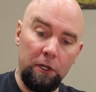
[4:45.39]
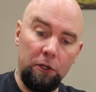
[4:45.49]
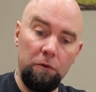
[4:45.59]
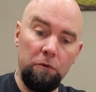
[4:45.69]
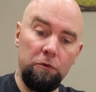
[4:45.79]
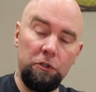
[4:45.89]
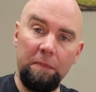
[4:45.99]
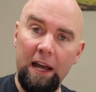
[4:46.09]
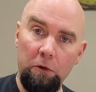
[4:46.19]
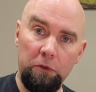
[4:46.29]
Huge
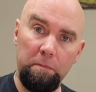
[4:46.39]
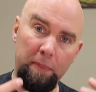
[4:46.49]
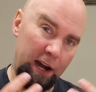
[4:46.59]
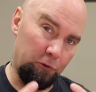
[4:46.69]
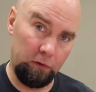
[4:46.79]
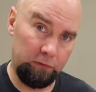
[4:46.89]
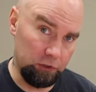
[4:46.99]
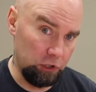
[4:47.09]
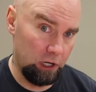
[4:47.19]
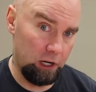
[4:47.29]
mouth,
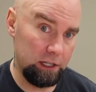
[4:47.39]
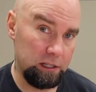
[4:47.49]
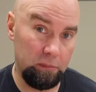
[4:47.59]
powerful jaws,